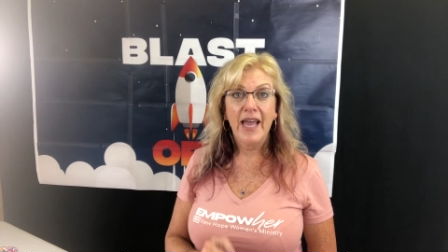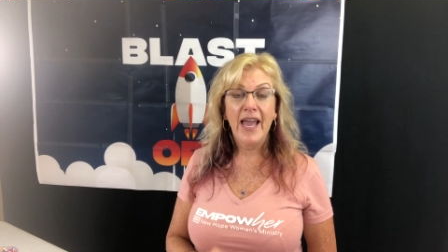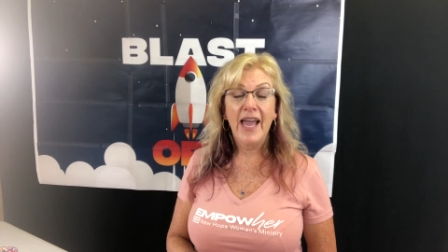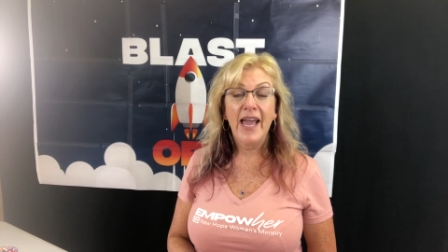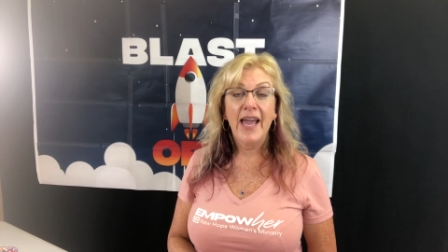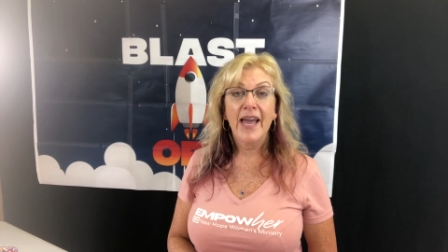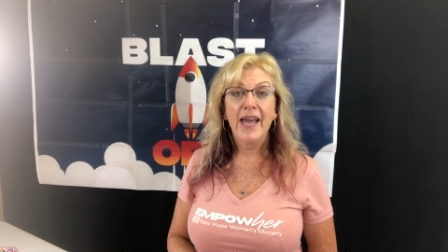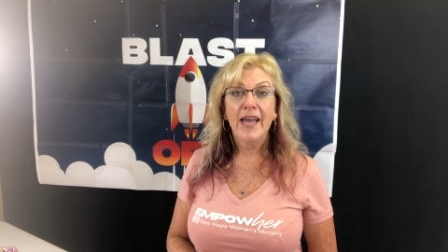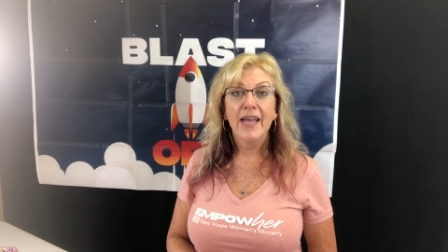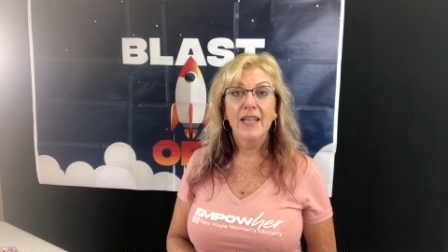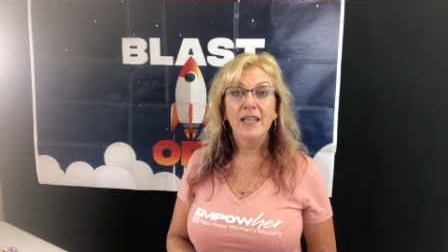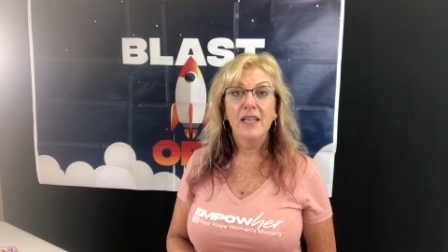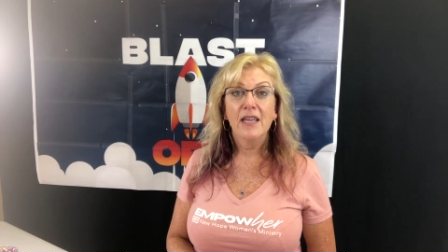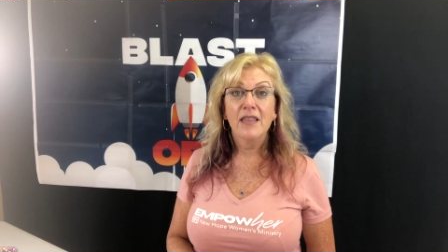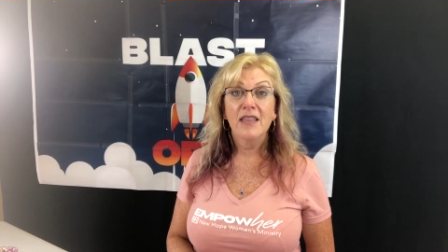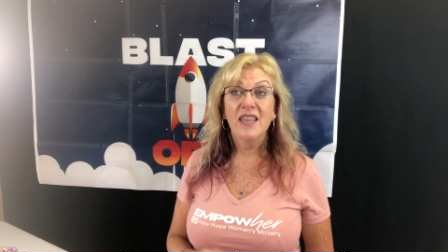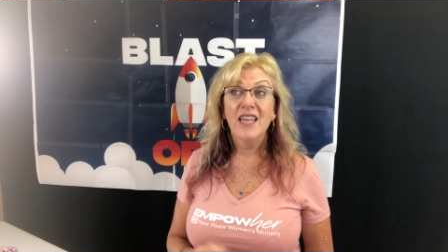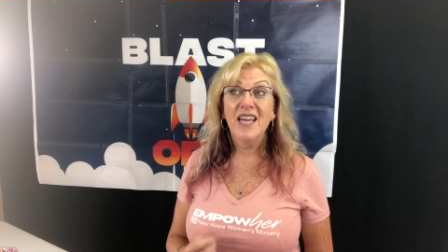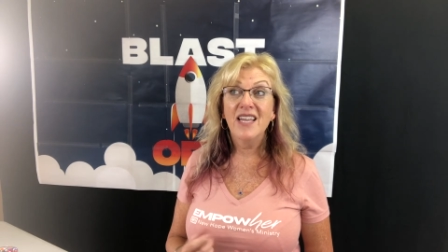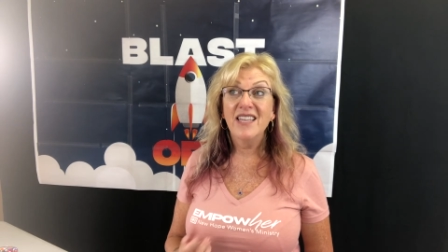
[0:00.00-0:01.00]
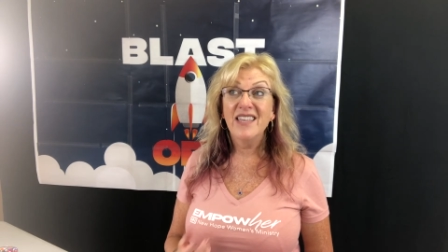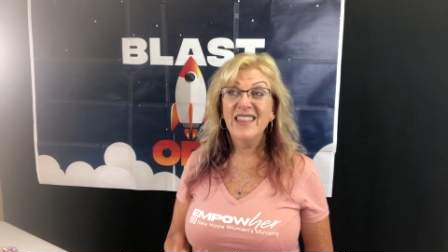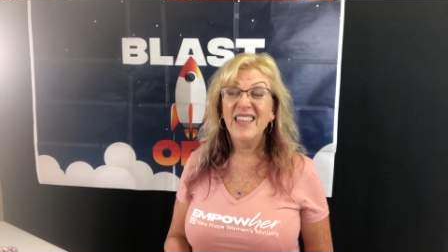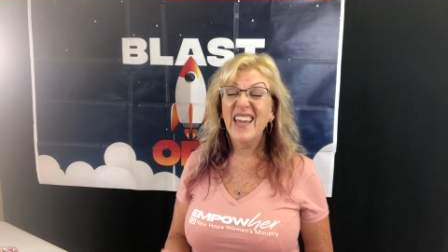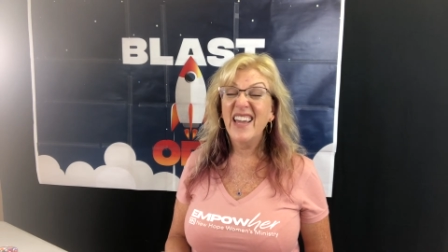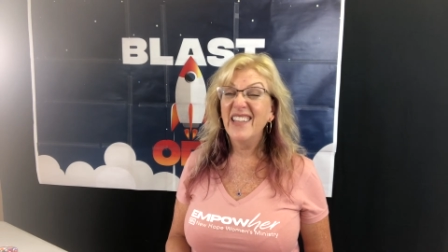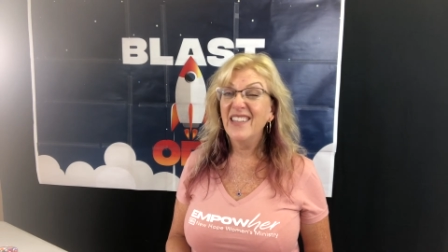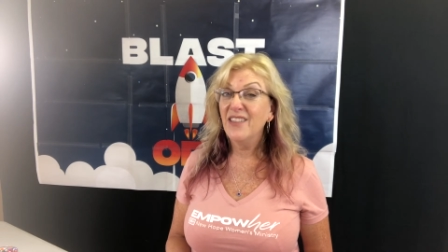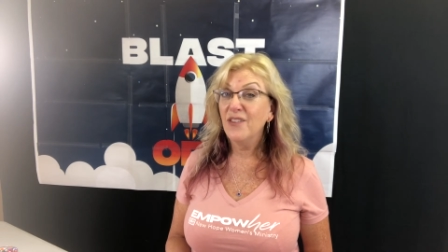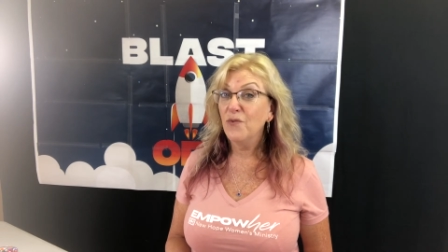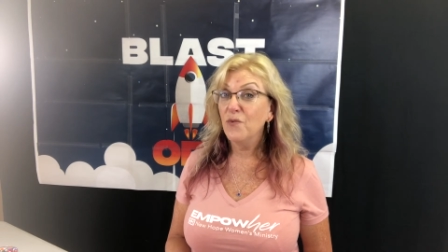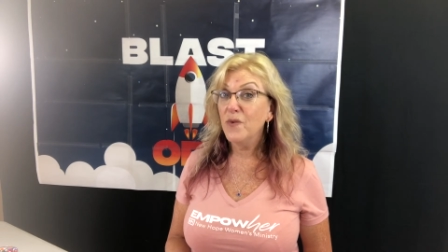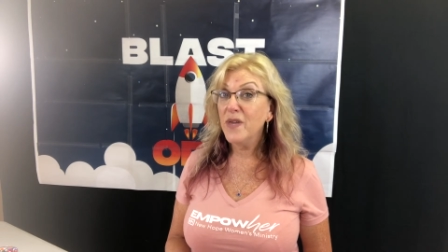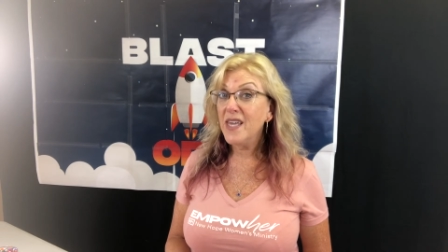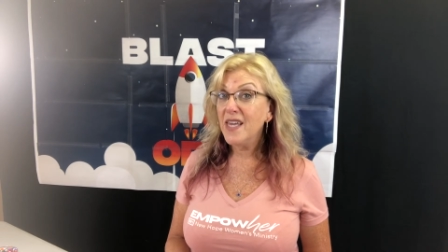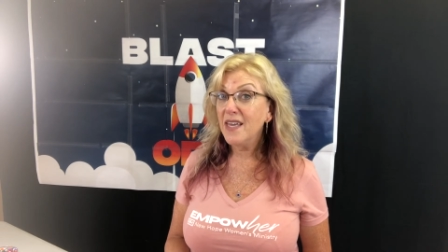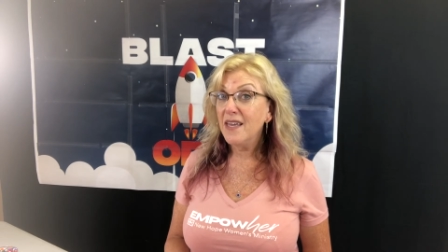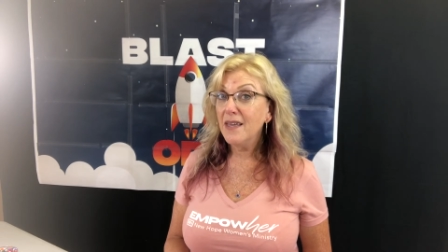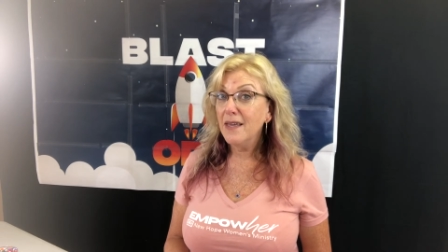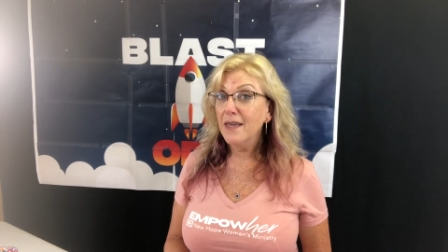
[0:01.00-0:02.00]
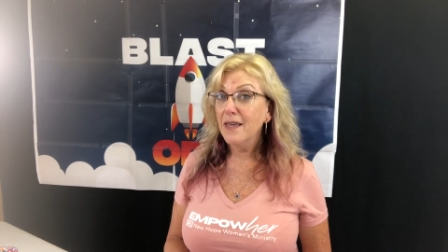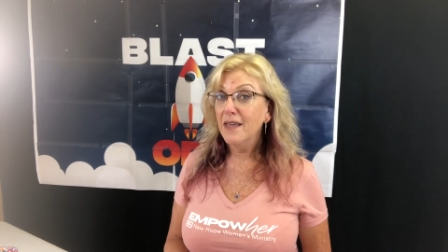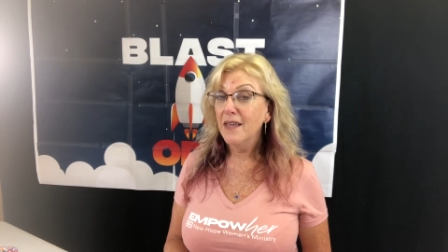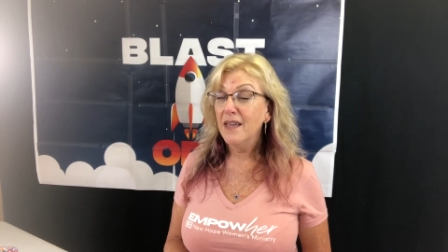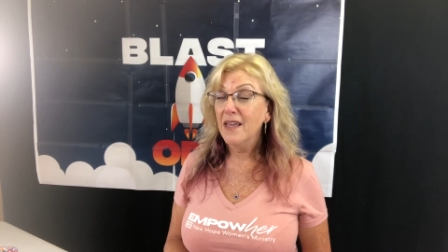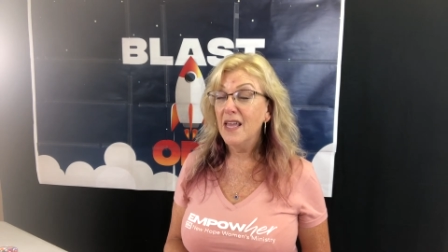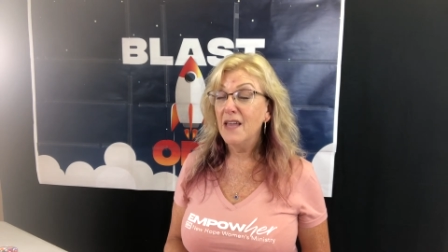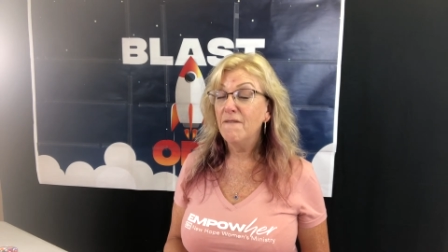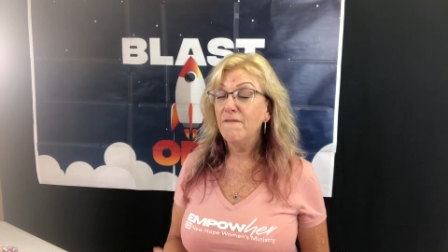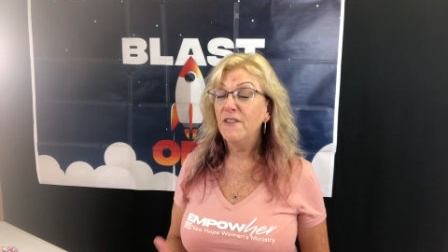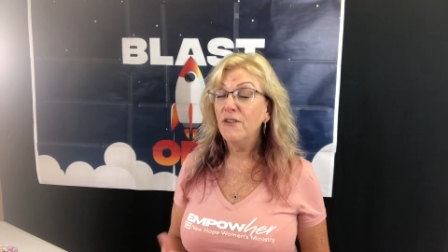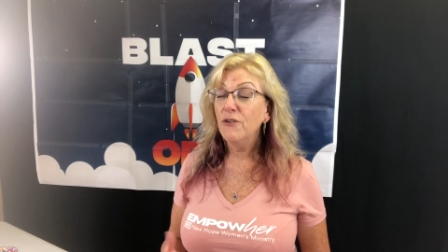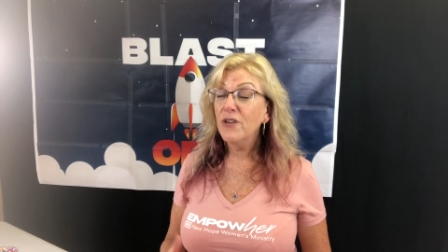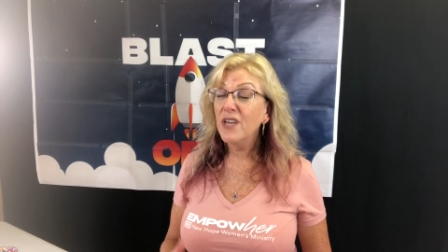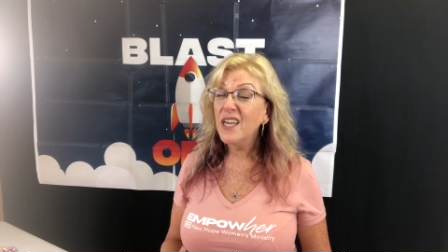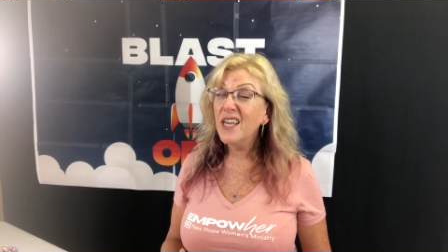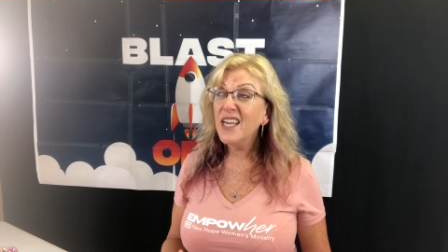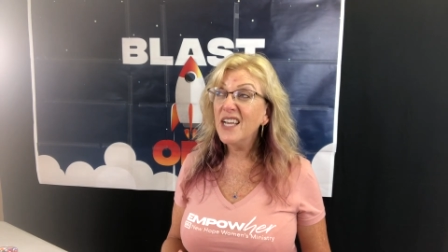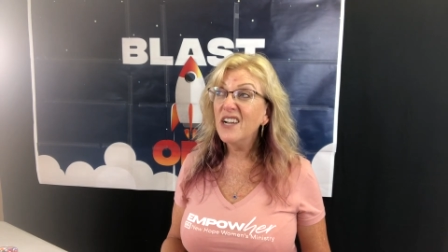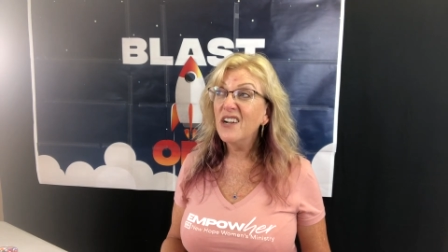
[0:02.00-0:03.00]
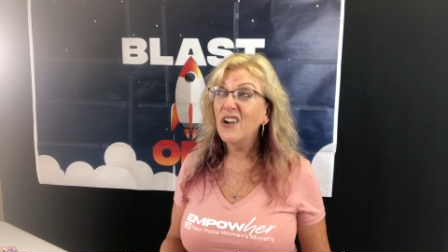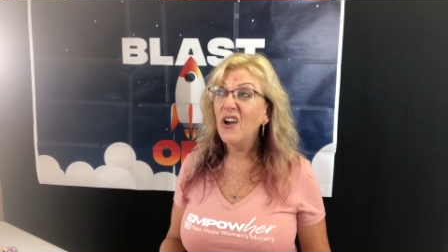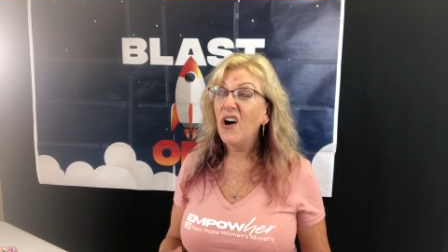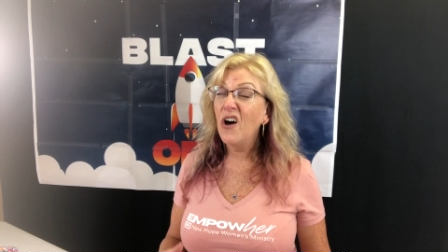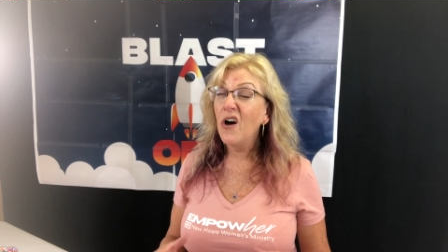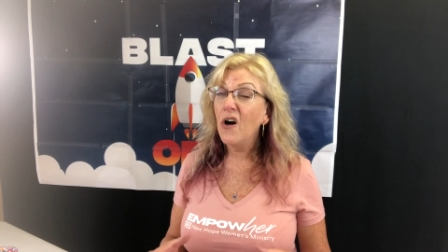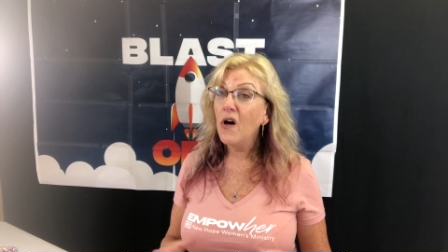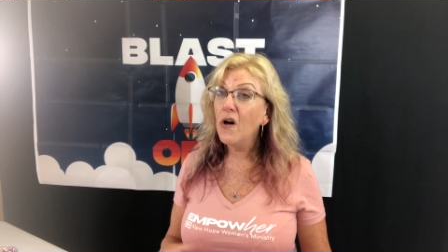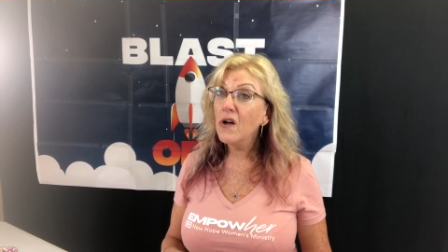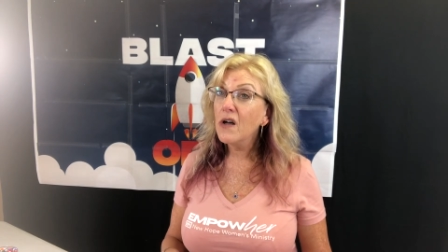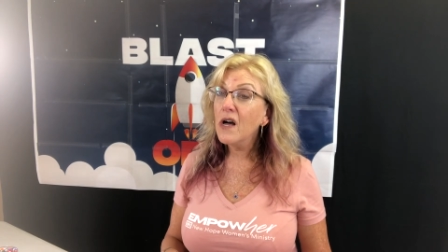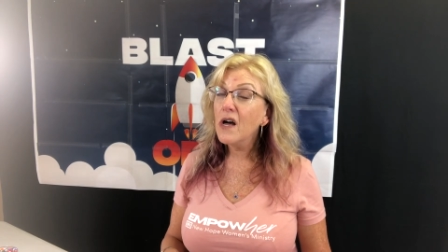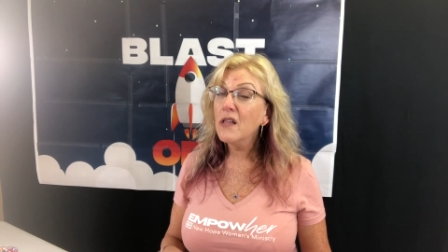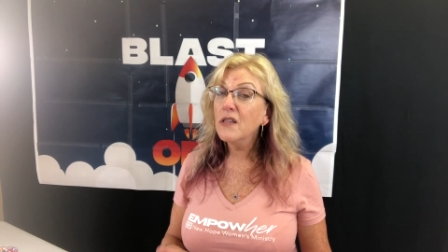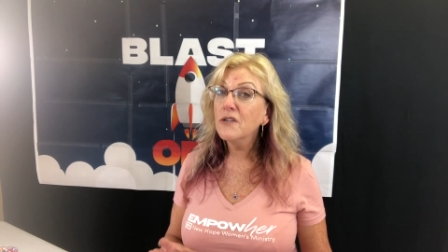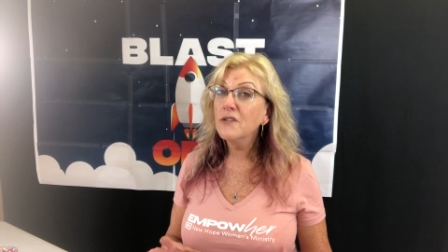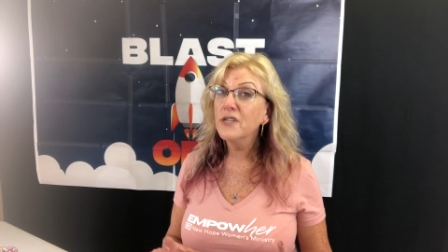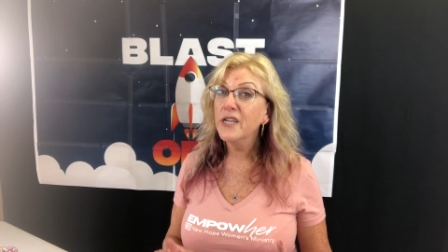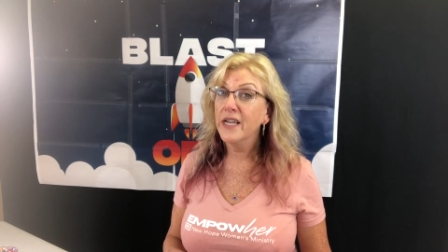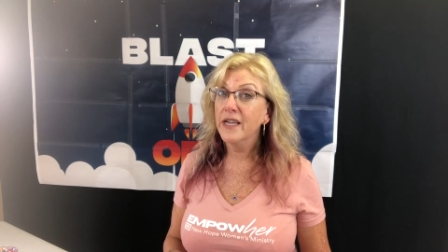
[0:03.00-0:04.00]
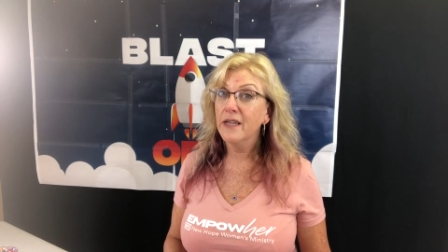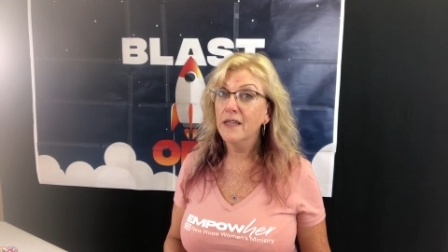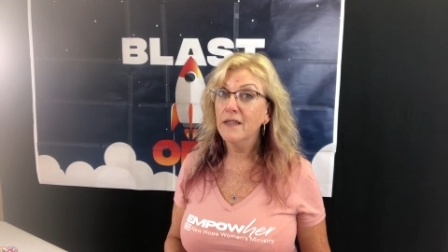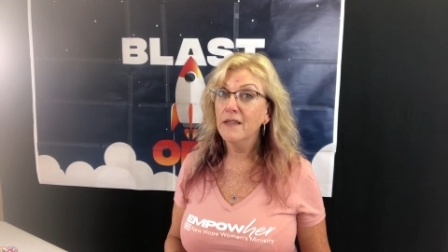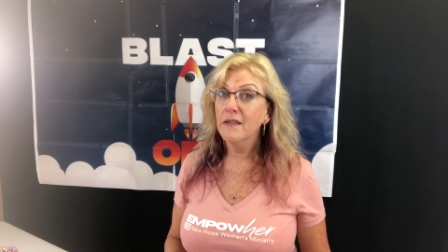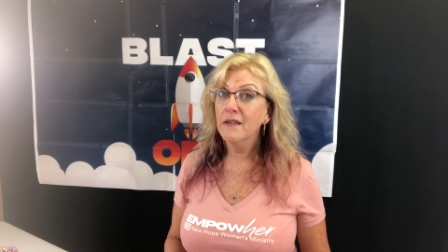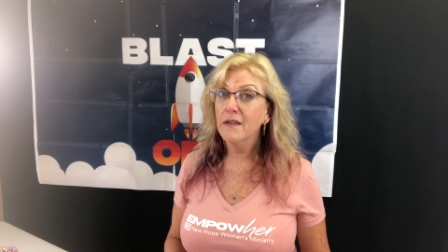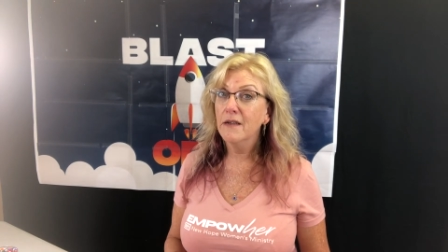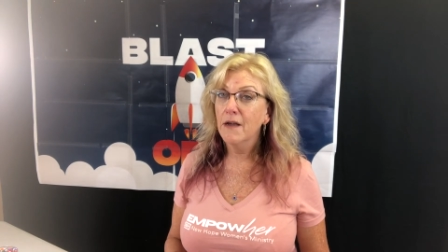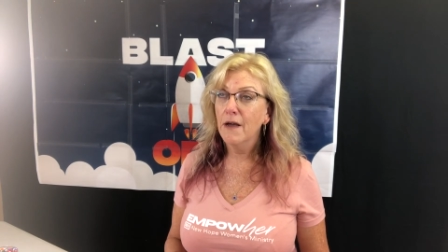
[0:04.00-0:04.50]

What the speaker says: And then at the end of the week, if you can get it all colored in,